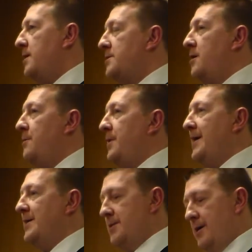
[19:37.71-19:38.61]
This
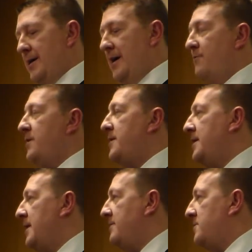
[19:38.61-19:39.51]
company has done
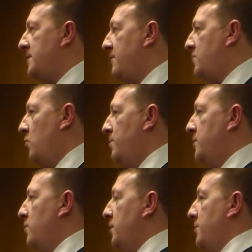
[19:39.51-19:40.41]
everything they've told me
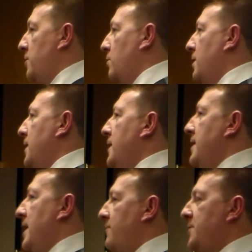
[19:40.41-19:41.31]
they're going to do.
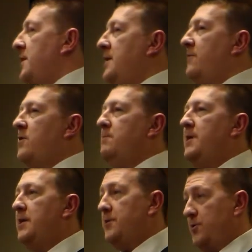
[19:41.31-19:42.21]
Everything they've
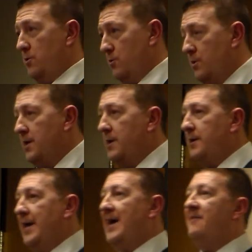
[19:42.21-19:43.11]
committed to,
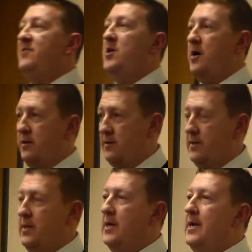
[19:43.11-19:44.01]
they have done.
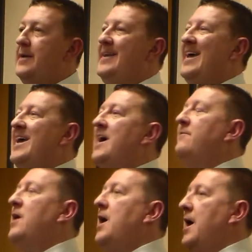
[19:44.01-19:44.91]
They
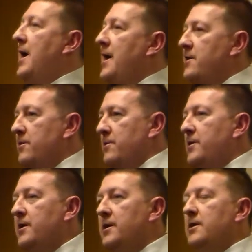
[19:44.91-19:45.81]
have hired
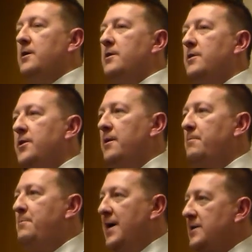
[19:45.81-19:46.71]
the
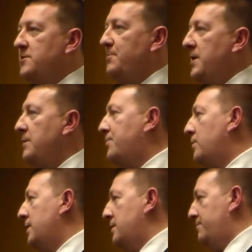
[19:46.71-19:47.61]
best
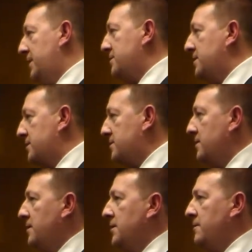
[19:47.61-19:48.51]
people in the business.